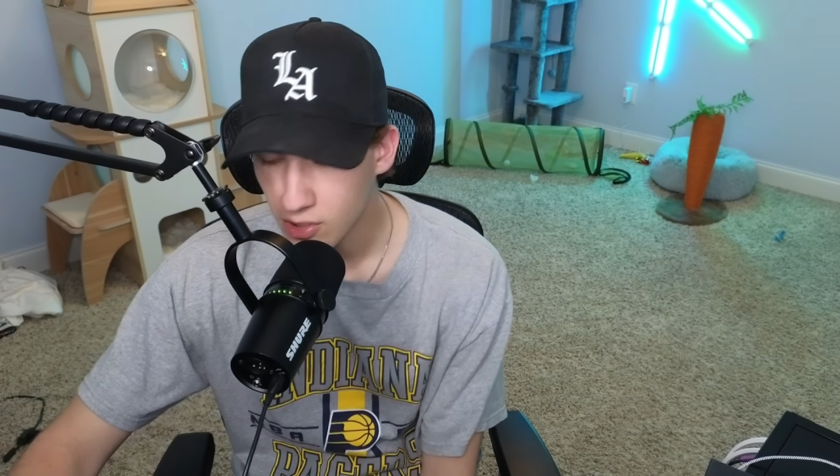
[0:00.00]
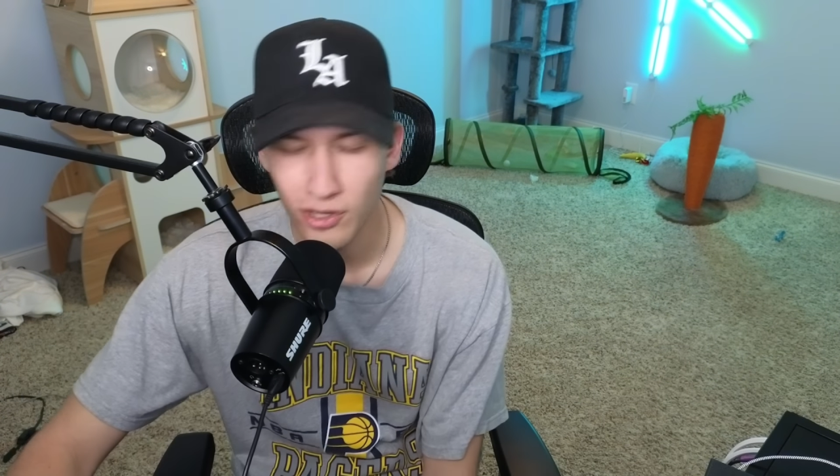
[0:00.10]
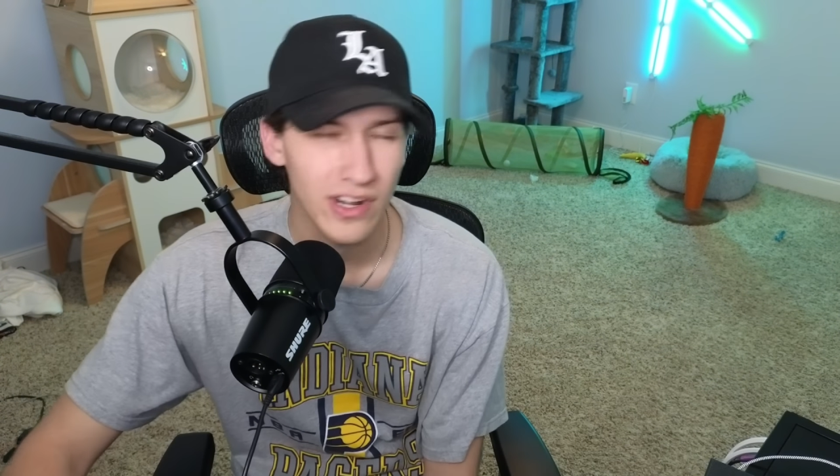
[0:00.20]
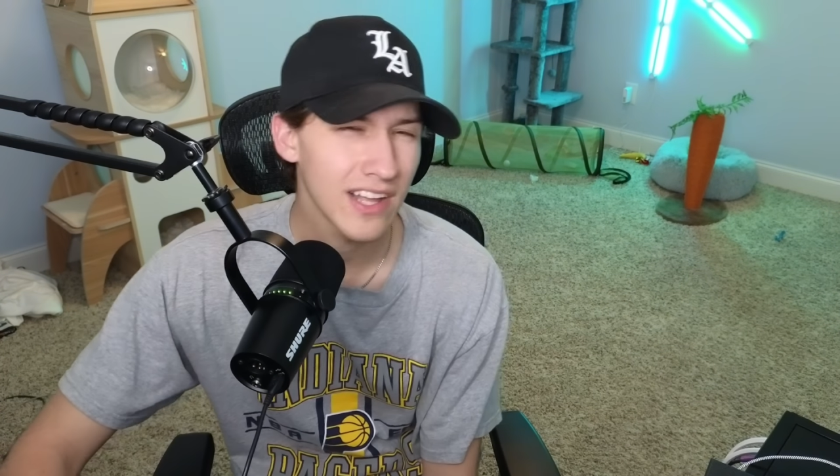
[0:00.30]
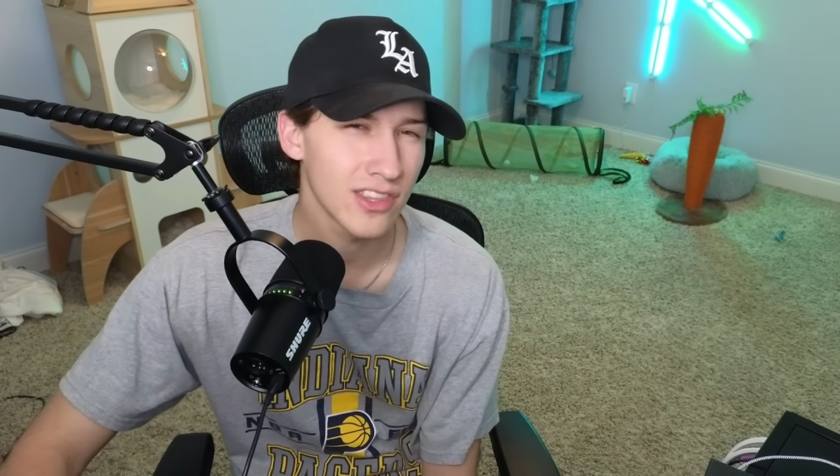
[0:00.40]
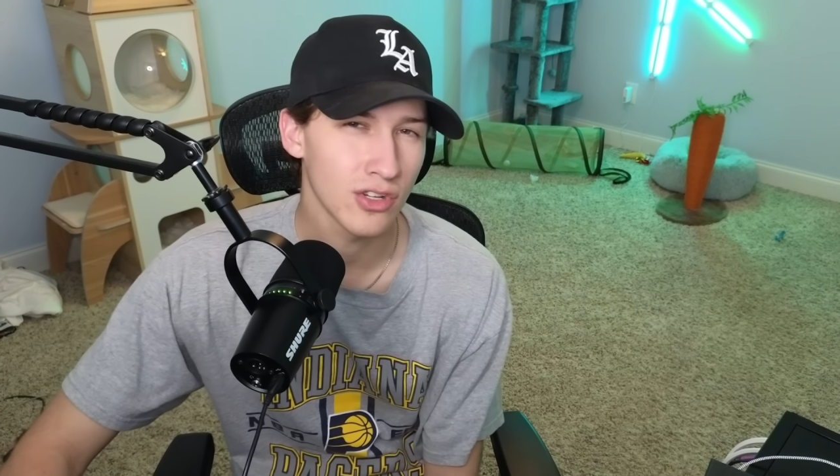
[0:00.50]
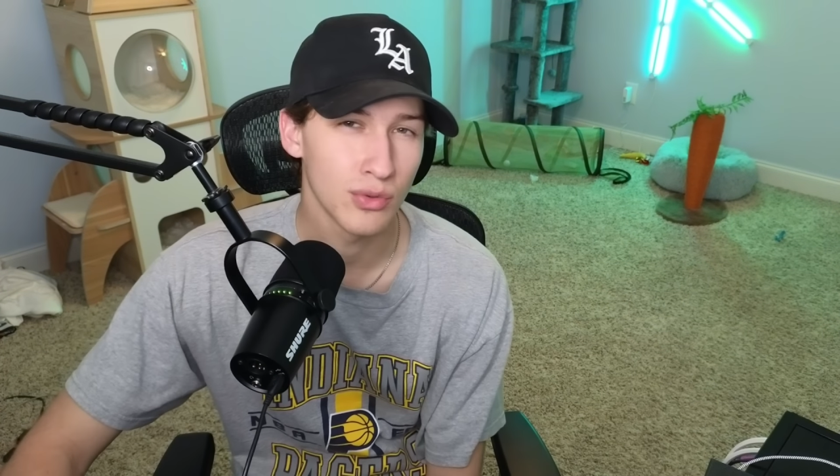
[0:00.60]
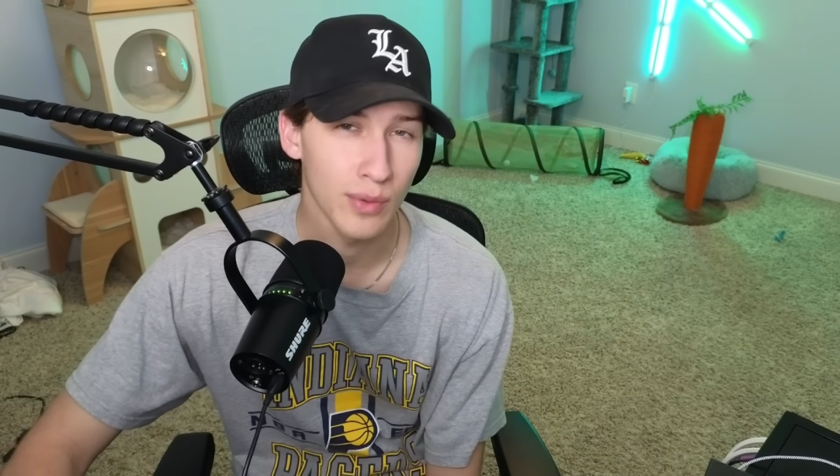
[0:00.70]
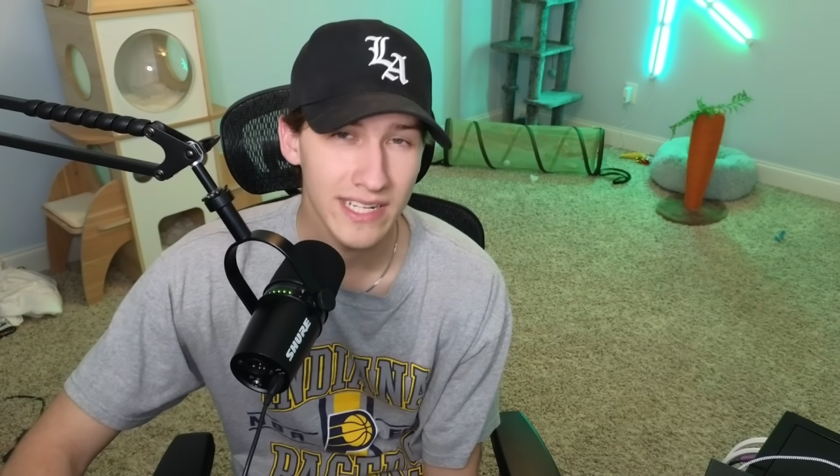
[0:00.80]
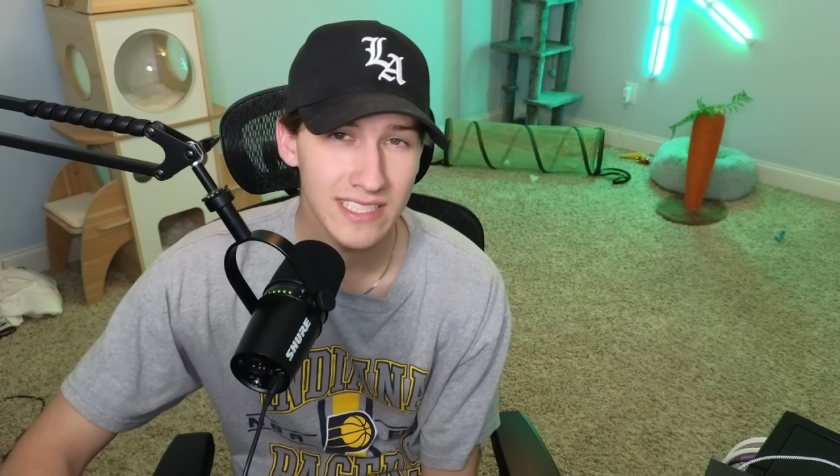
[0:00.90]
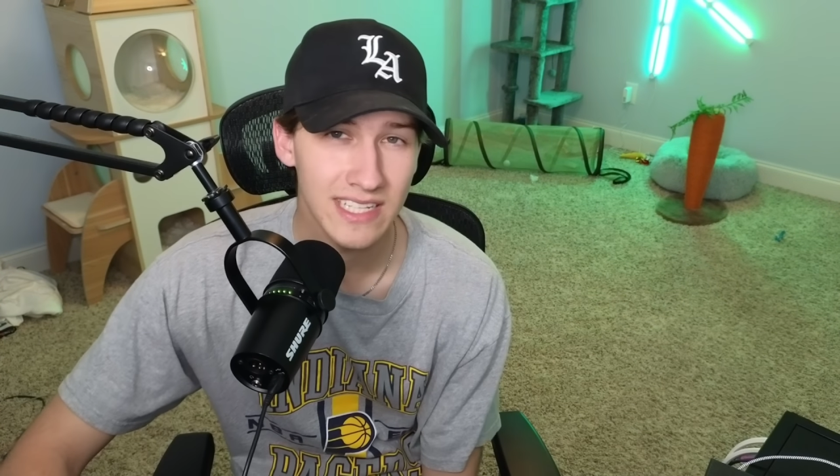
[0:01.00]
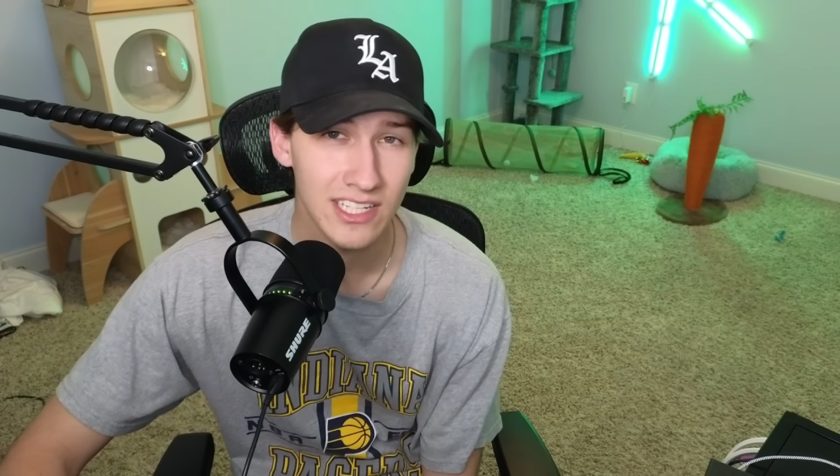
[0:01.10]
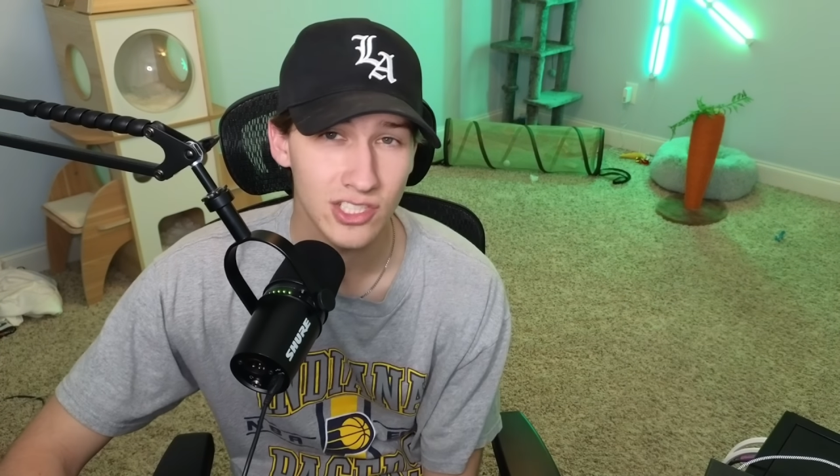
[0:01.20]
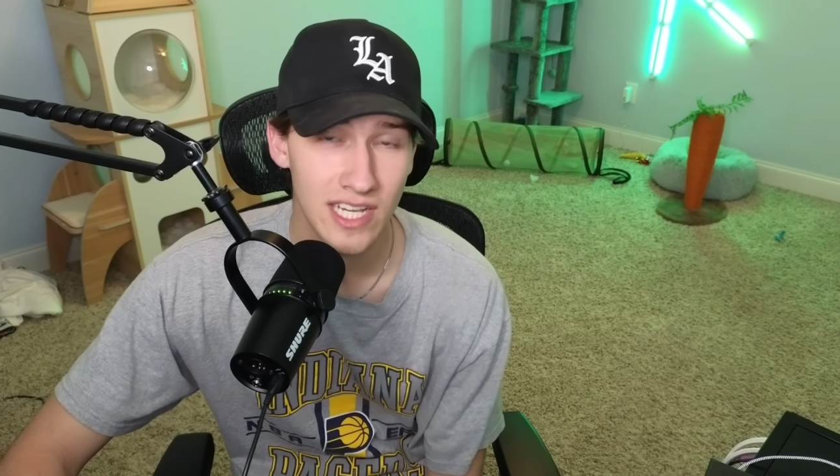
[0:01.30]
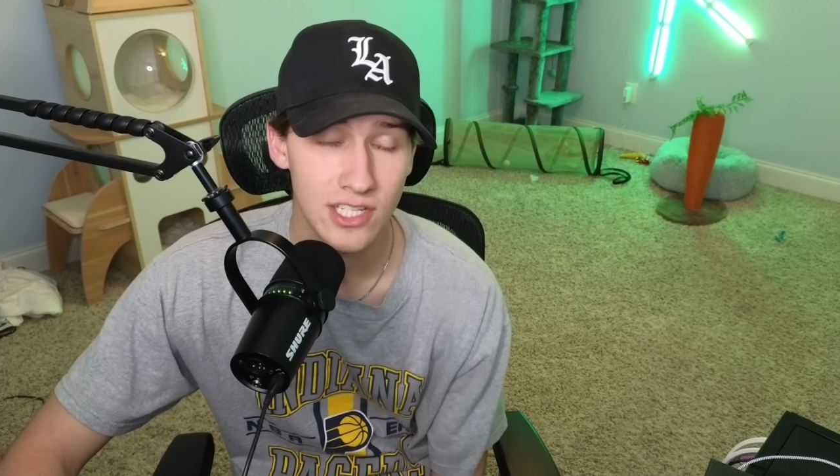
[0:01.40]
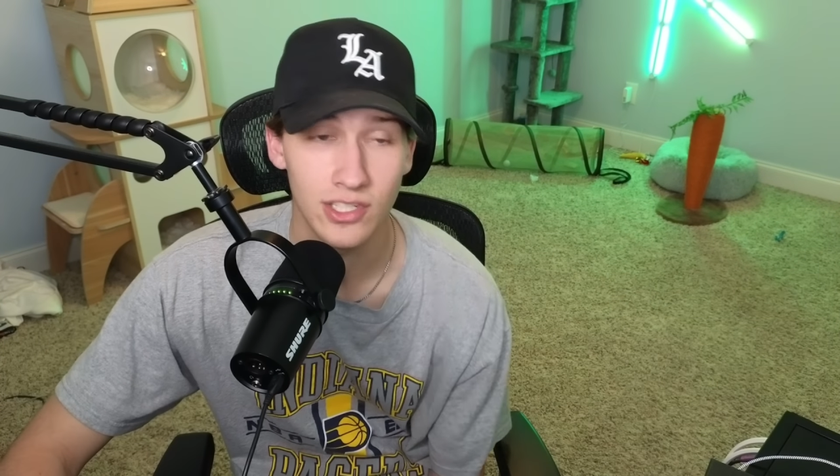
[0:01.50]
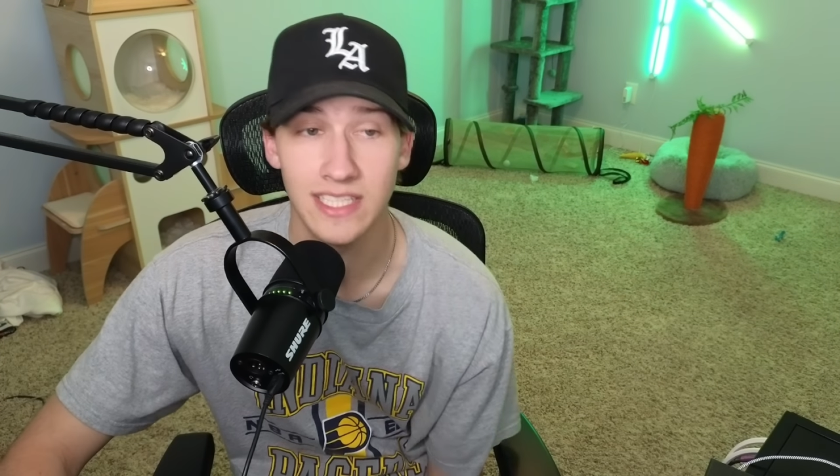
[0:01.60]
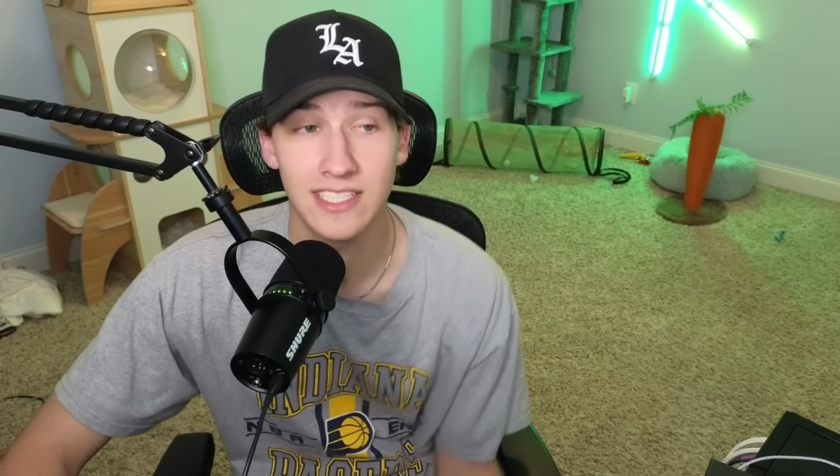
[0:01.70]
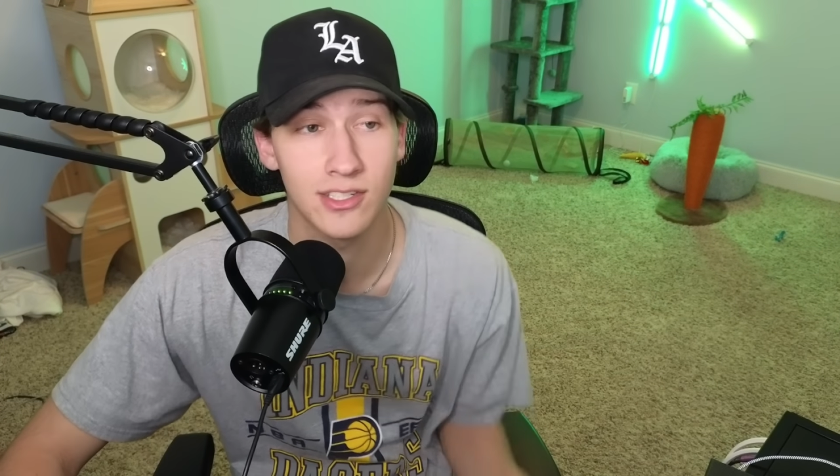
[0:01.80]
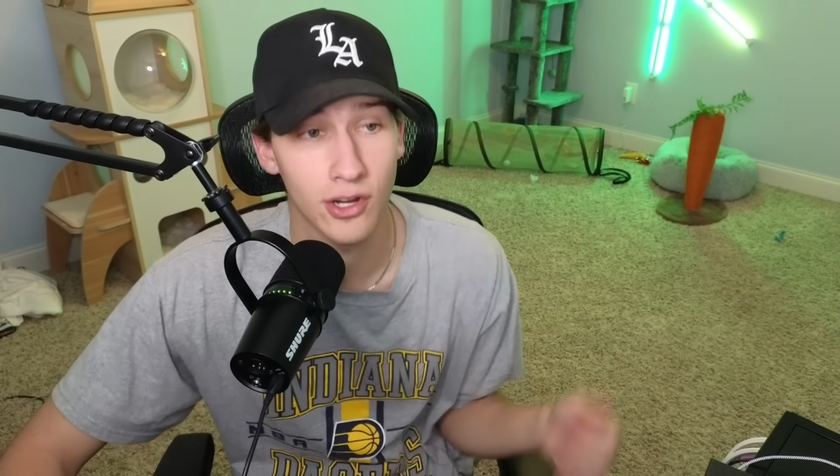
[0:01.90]
are not the greatest at change, or at
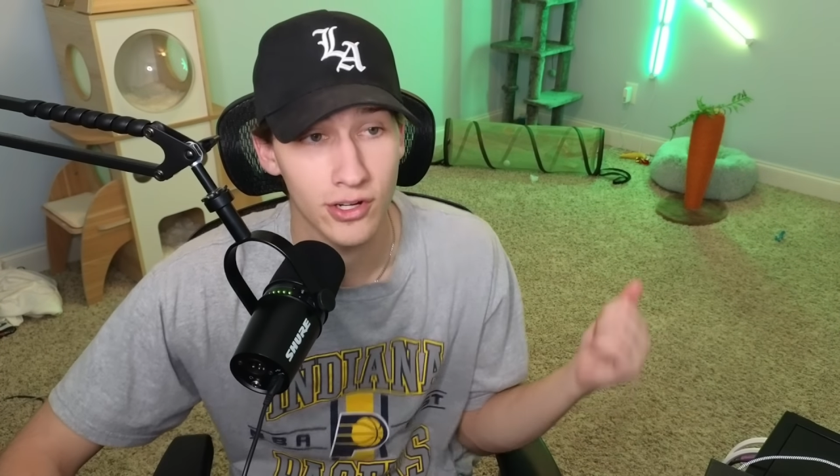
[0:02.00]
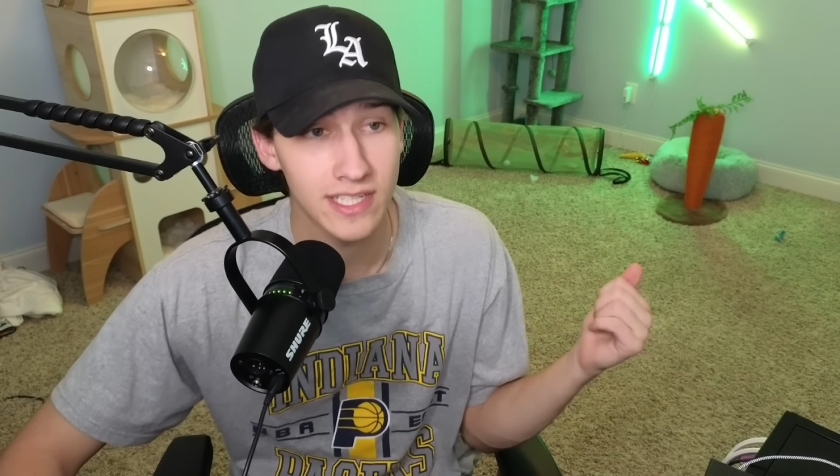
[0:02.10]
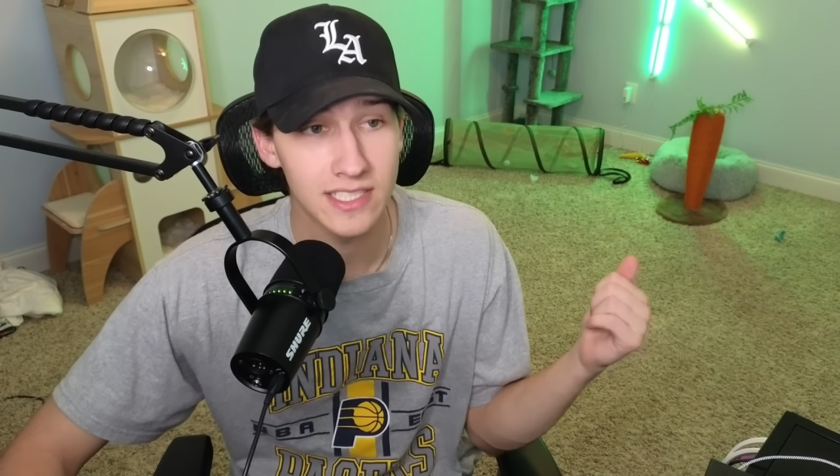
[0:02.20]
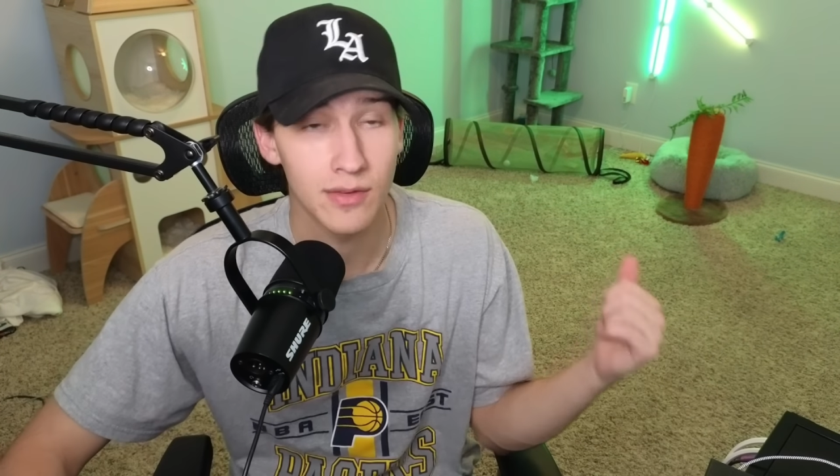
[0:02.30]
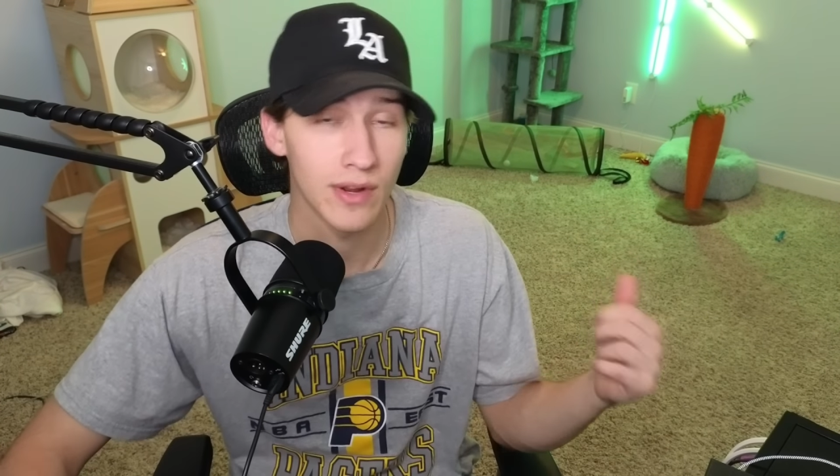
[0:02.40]
least Kurt isn't.